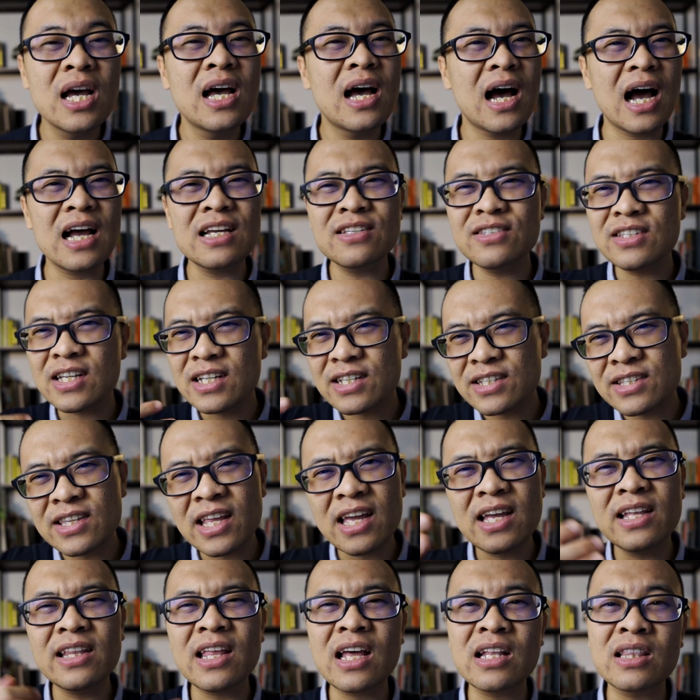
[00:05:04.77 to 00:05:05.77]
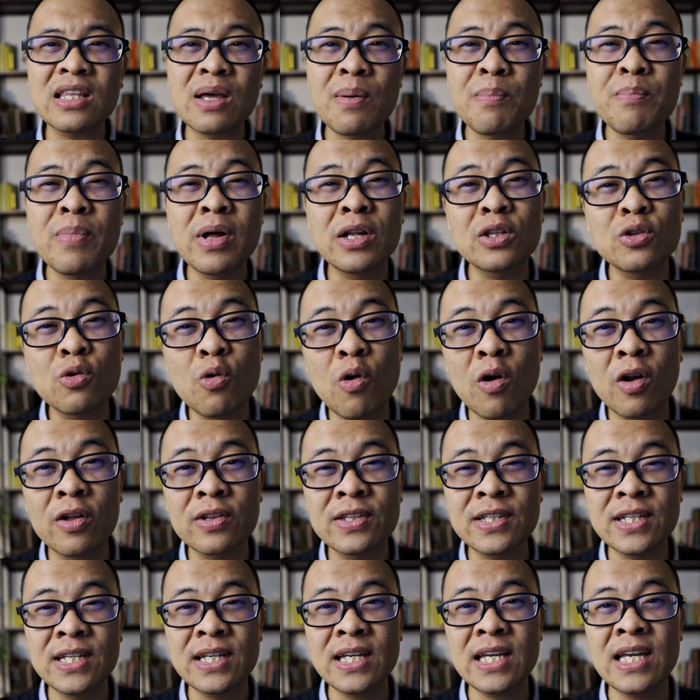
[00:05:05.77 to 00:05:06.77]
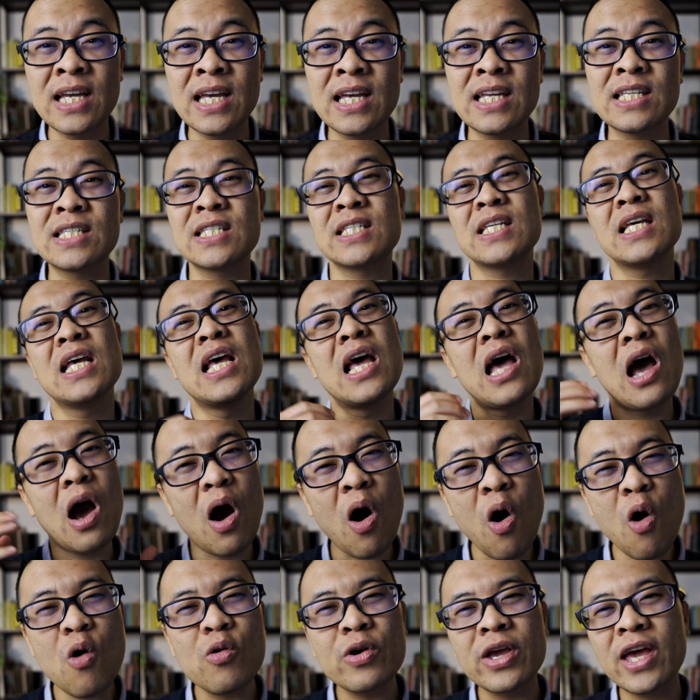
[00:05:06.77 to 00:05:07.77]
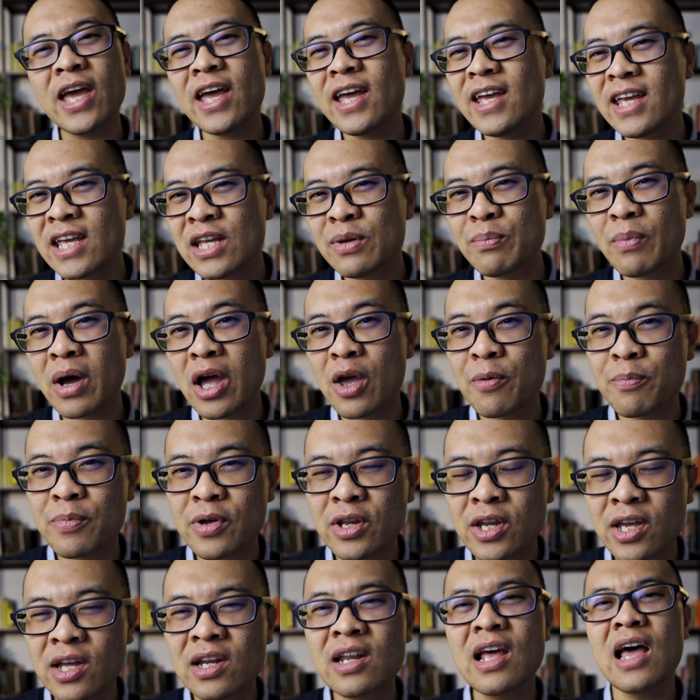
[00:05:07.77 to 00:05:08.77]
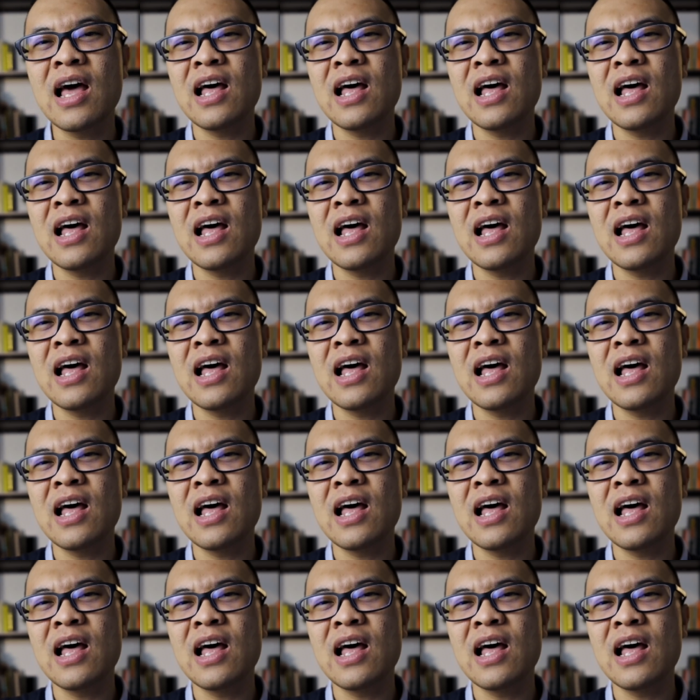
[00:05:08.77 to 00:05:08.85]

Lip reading: I still think that the build quality is okay in my opinion,